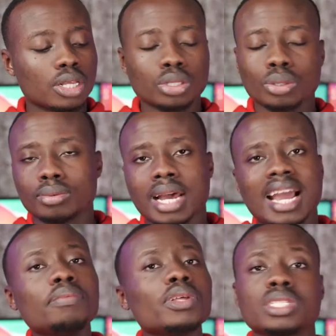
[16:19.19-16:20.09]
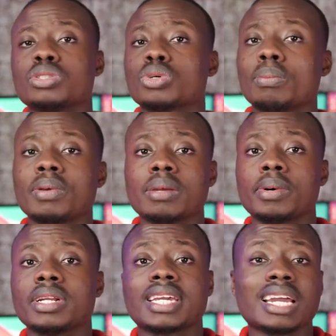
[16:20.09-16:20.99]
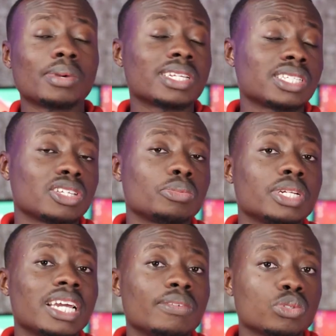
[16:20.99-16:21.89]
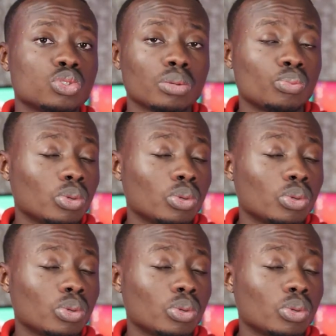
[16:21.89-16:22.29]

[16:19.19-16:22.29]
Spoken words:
So I have nothing to complain about the camera system on the iPhone 12 Pro